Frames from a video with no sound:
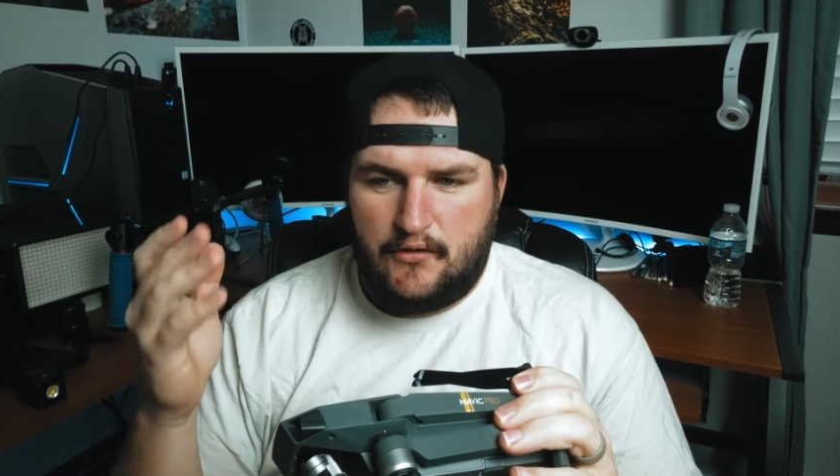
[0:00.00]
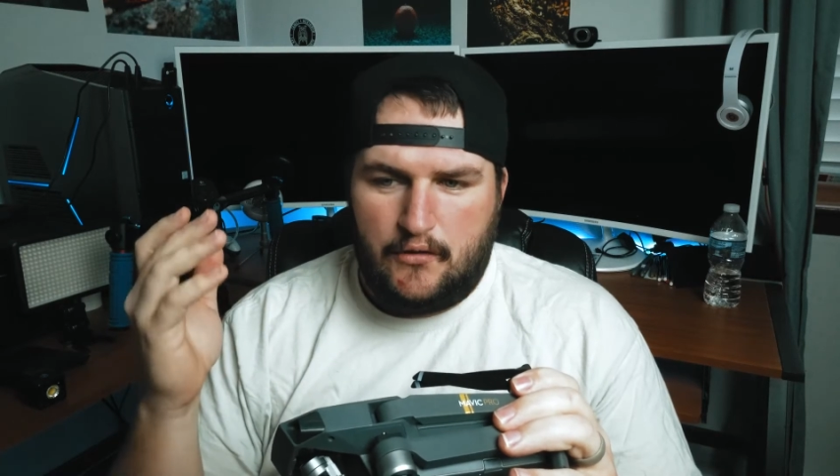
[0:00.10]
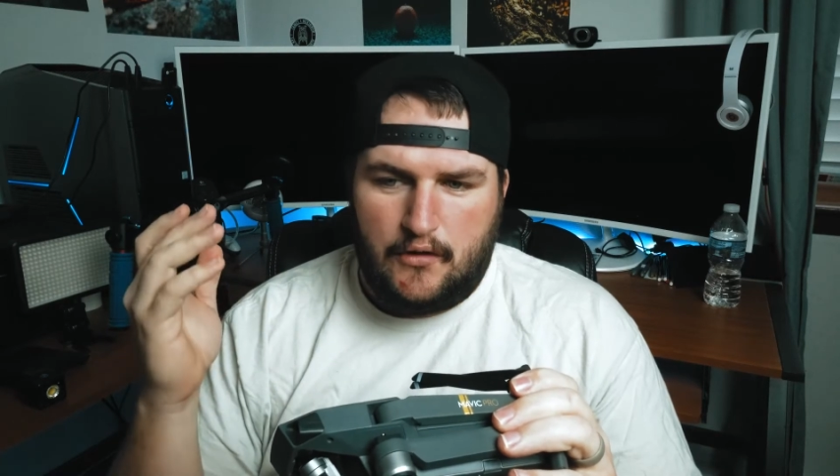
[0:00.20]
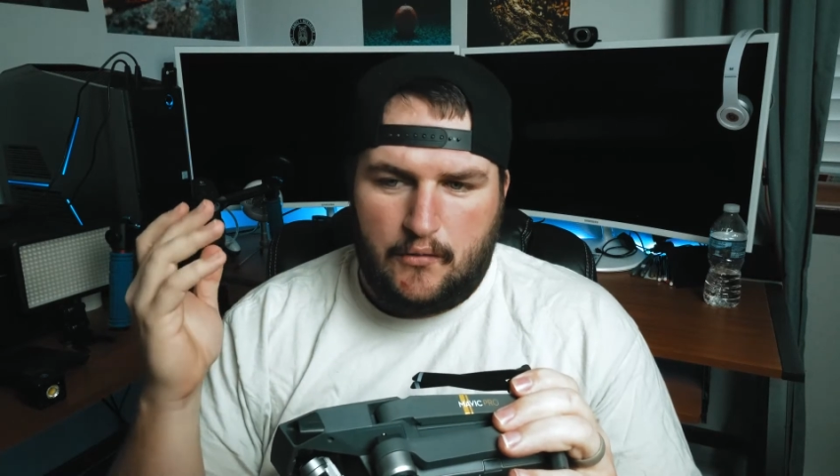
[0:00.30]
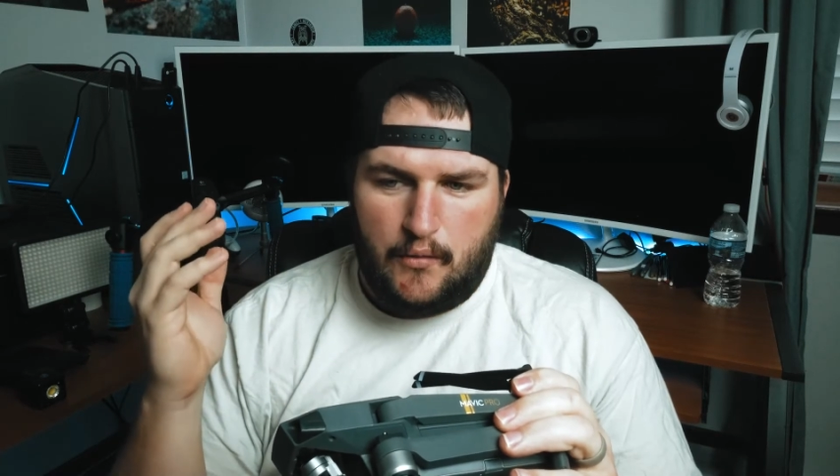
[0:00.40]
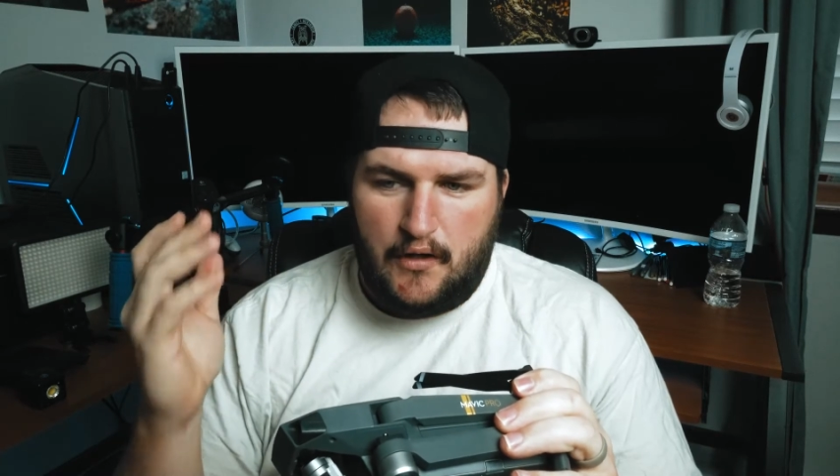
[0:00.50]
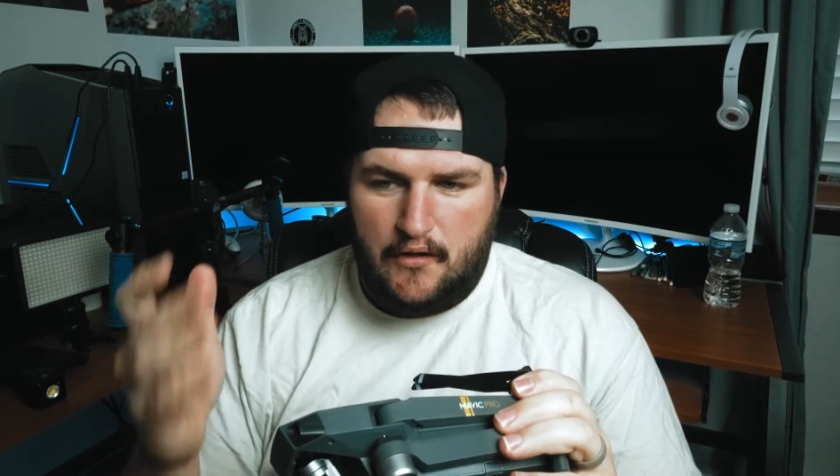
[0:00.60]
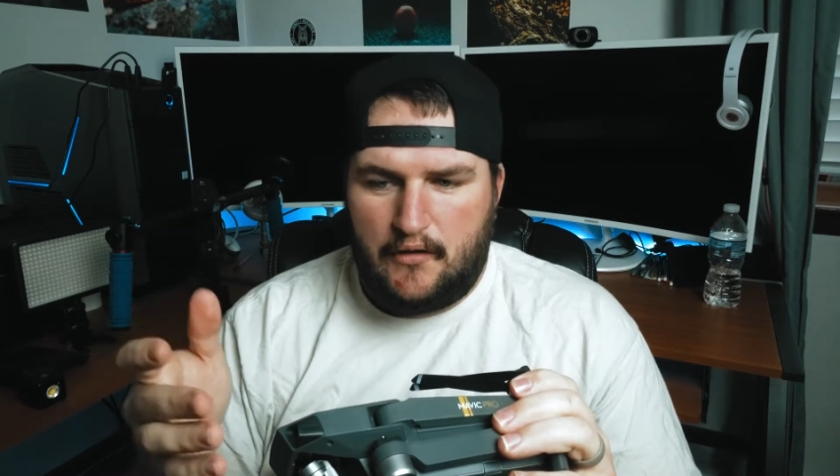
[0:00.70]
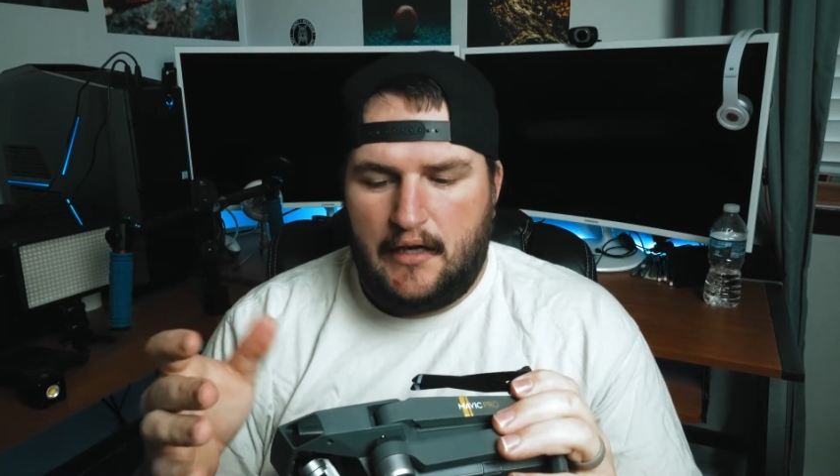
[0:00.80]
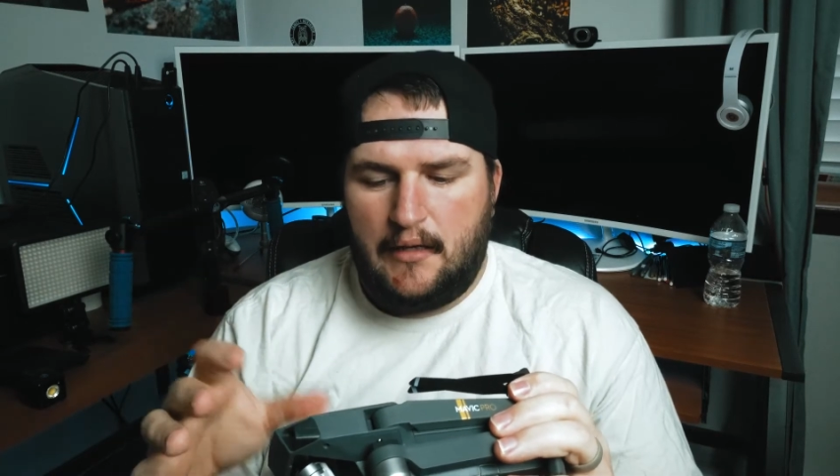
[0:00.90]
or where
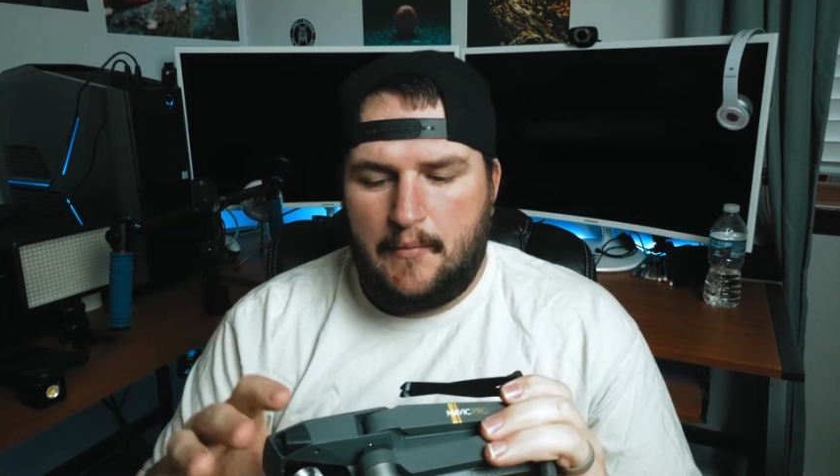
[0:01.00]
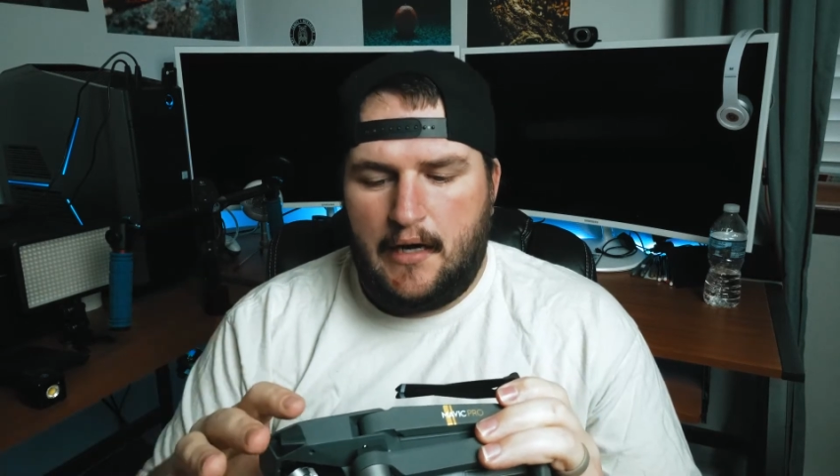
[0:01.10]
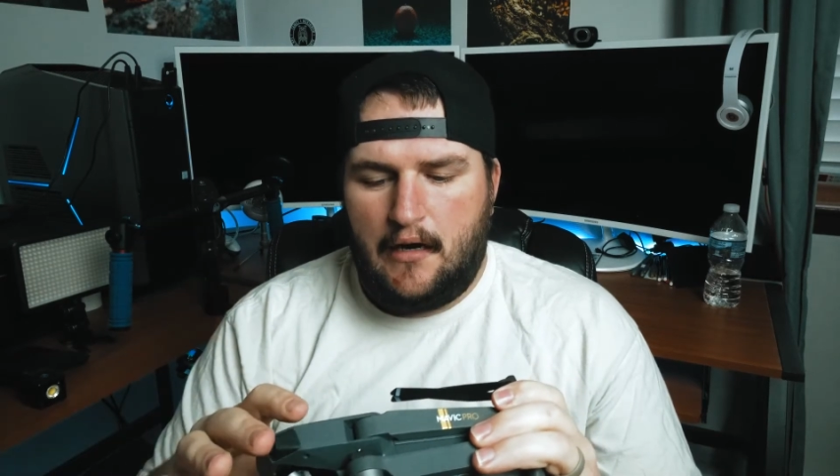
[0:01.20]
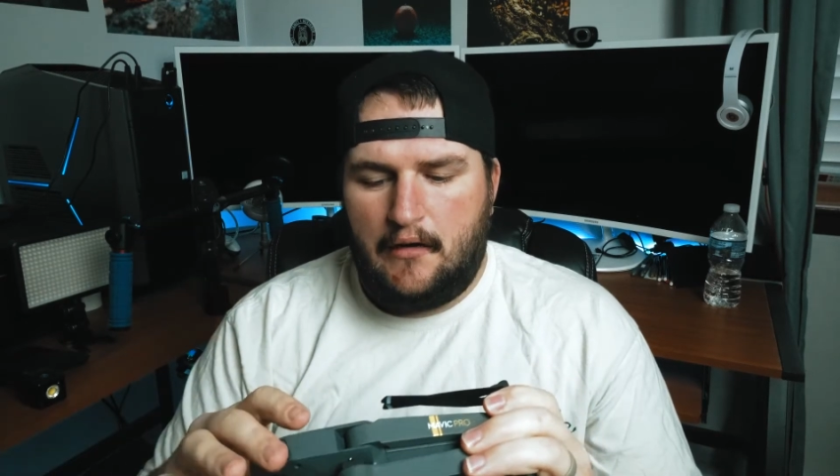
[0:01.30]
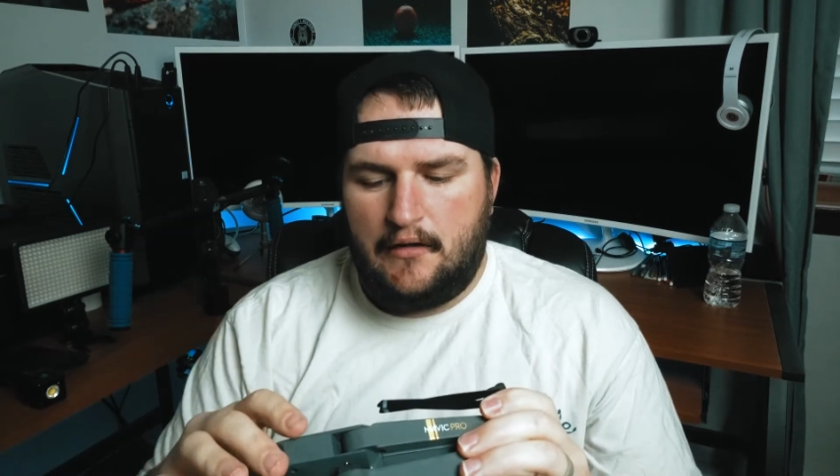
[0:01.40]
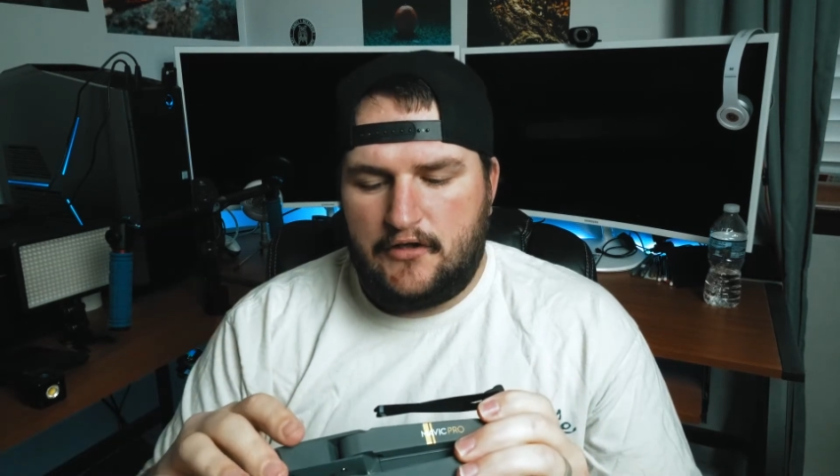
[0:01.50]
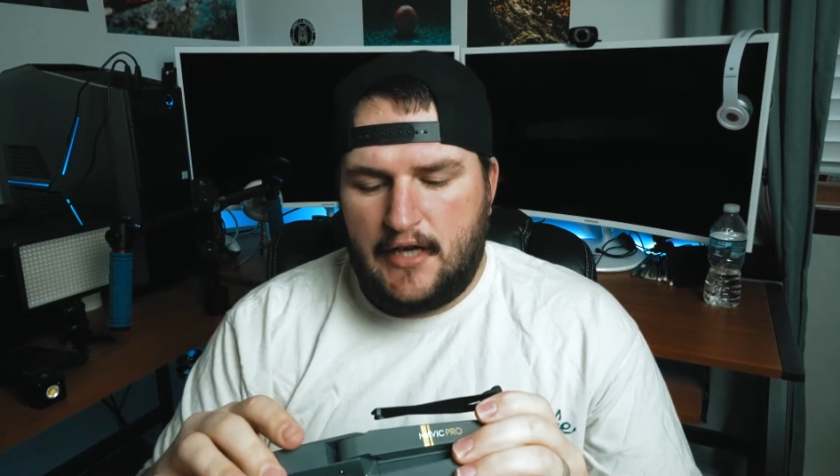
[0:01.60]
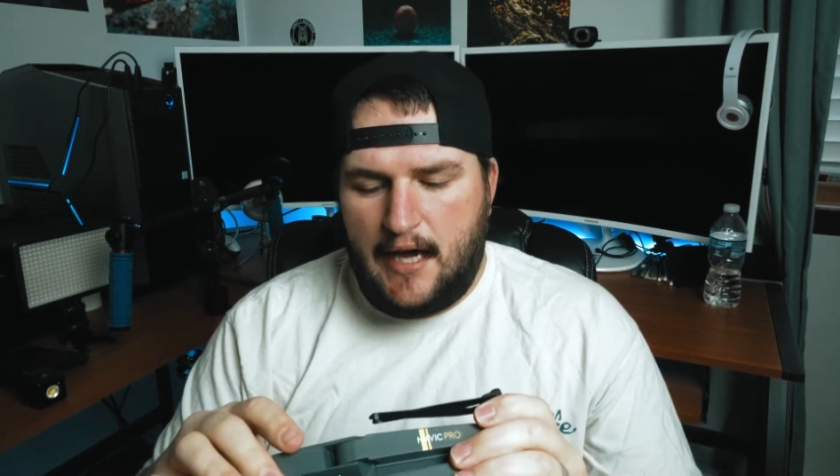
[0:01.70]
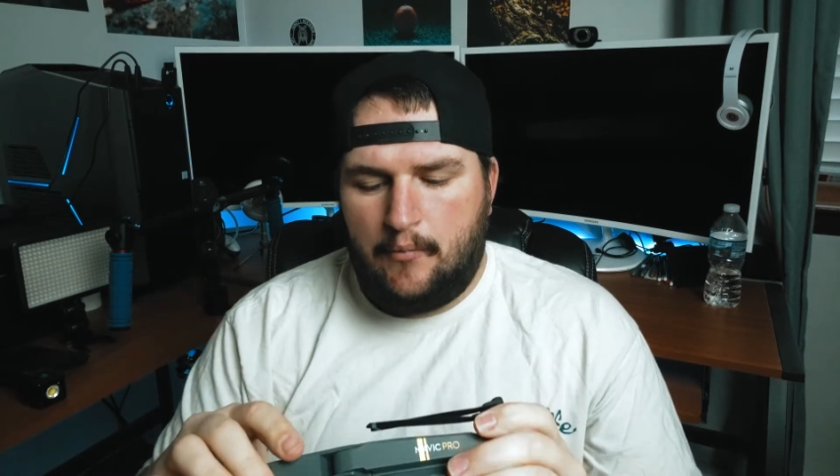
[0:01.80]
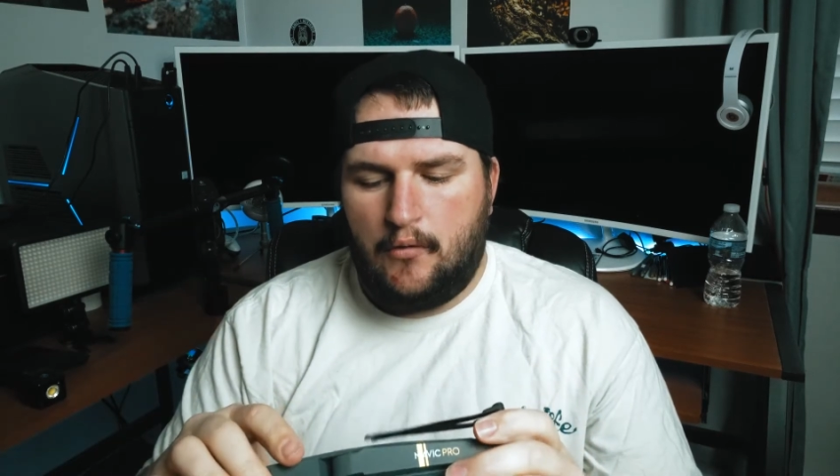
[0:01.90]
they're getting married, the
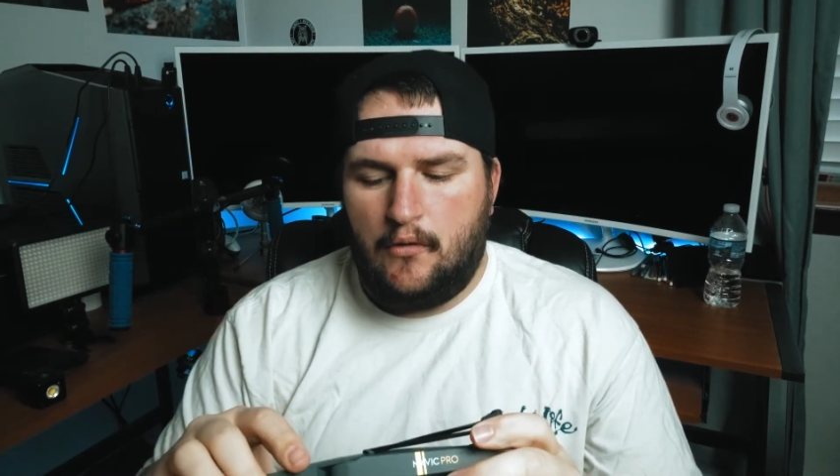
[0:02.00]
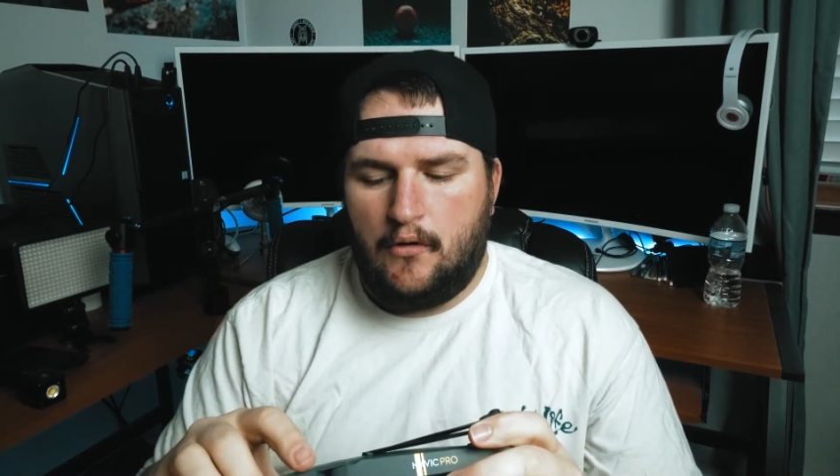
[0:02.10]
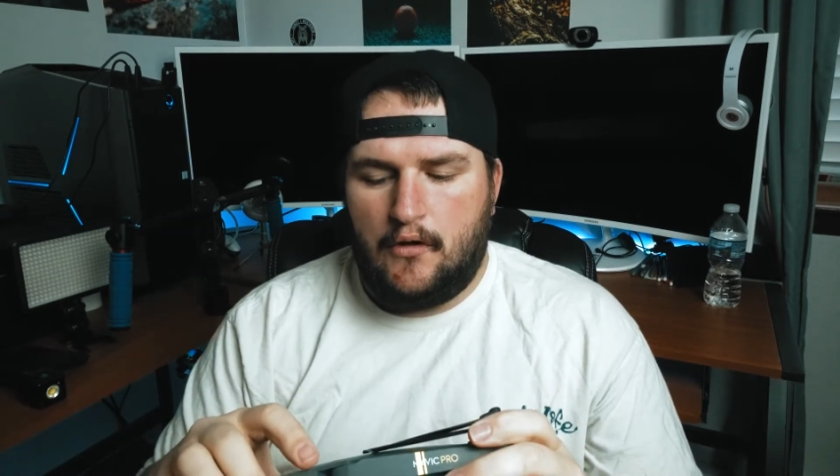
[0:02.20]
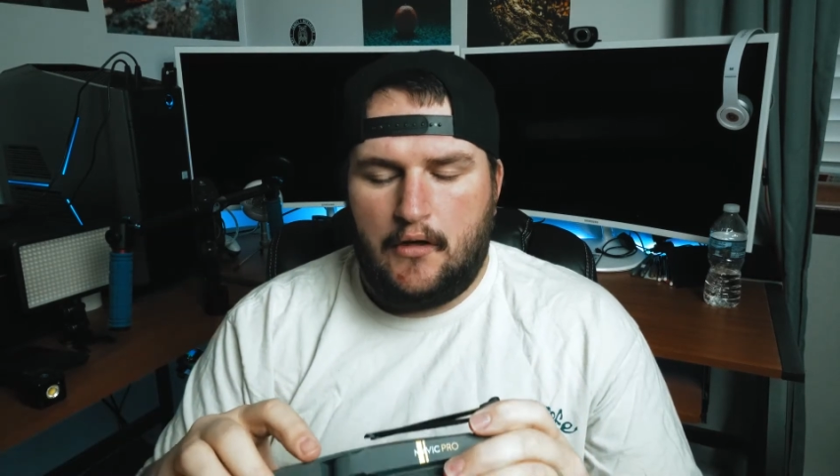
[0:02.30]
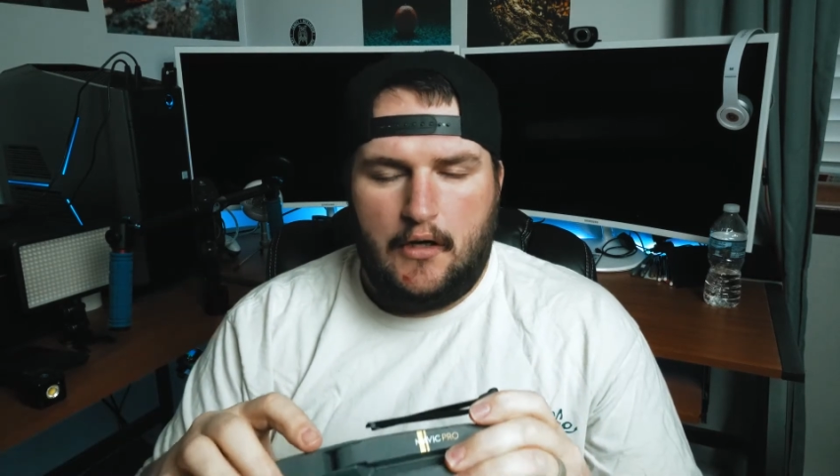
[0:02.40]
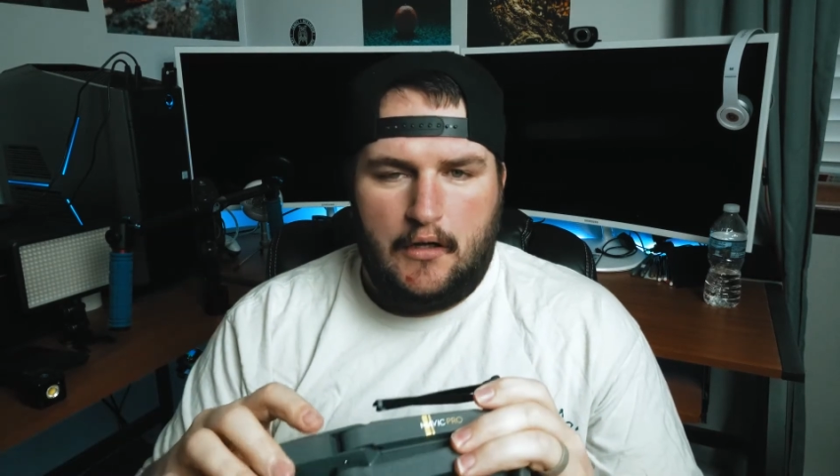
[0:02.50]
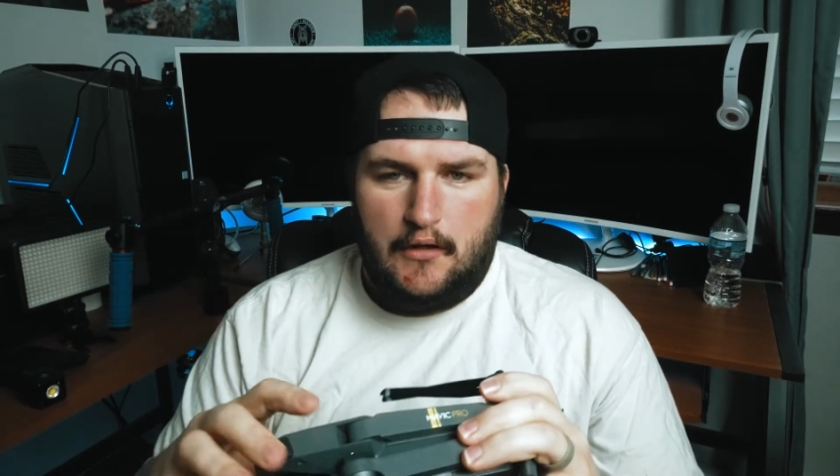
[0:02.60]
chapel, or